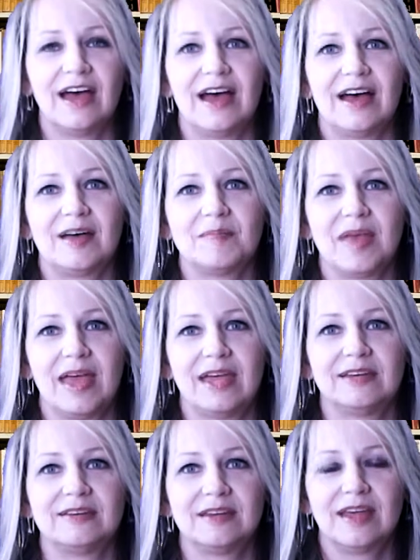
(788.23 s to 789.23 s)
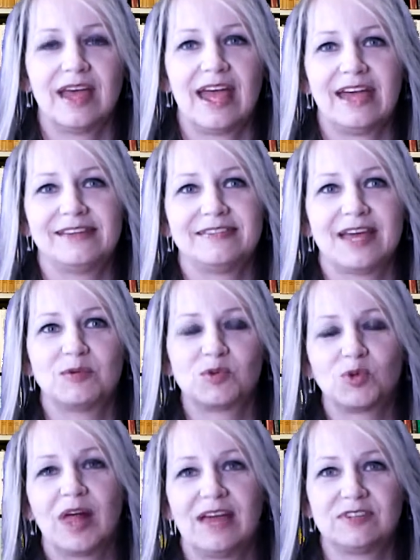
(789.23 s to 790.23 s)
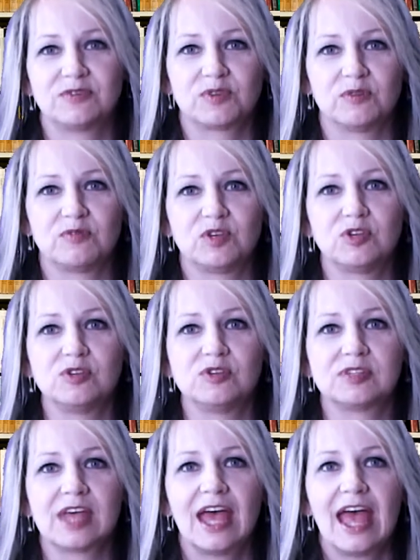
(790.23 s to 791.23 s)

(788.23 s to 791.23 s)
and they would all have different views.